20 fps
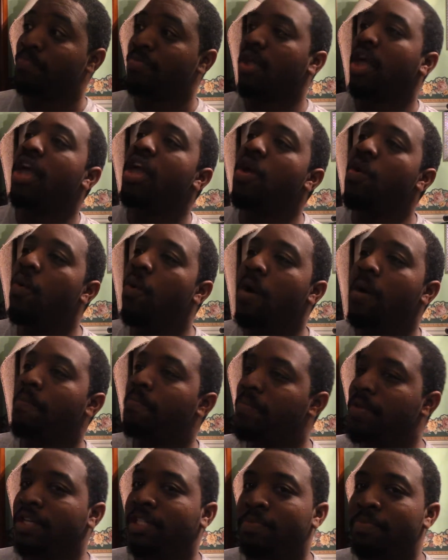He
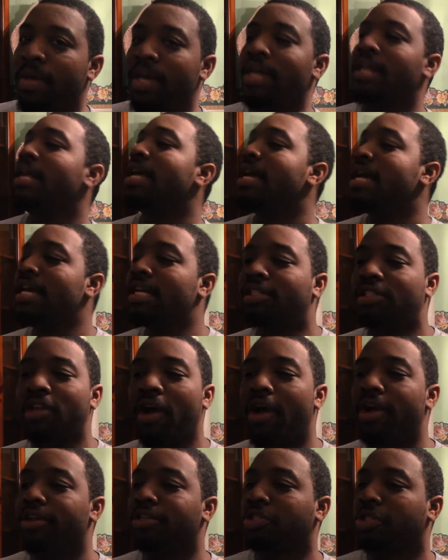whooped this man. He
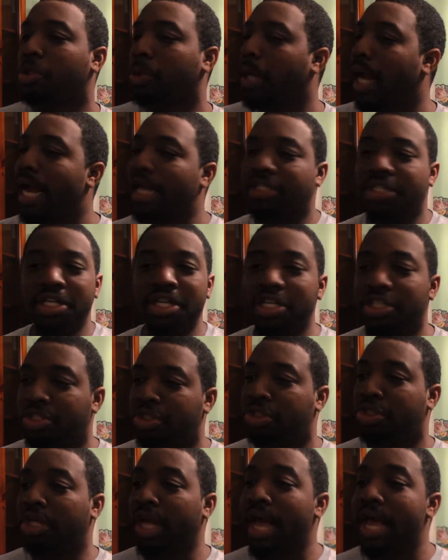started scratching his
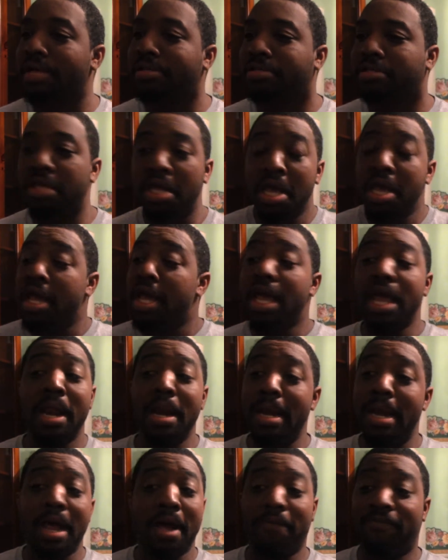chest,
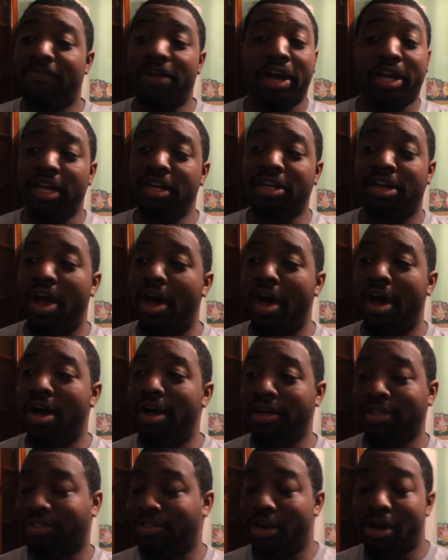and that fucking
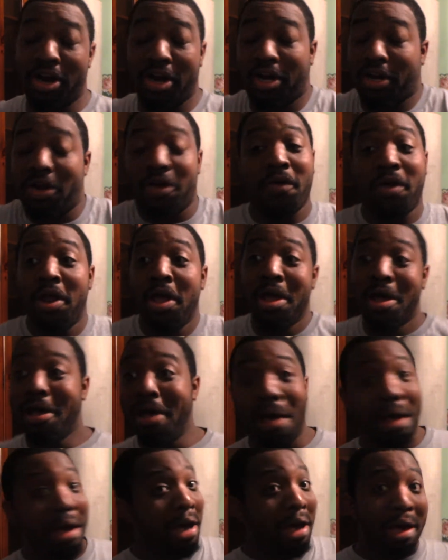Kong started going, ah,
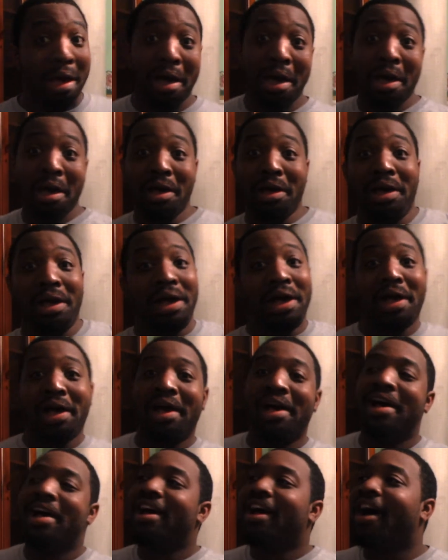
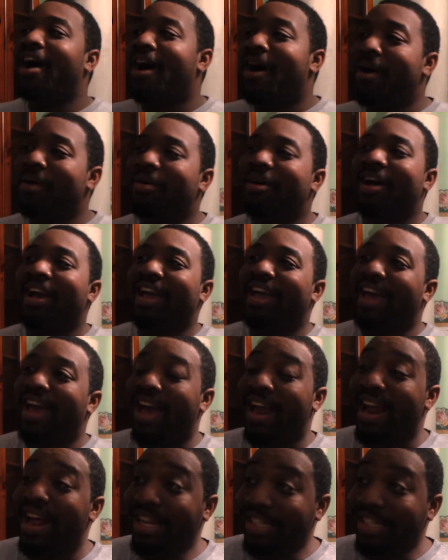ah. Oh my god.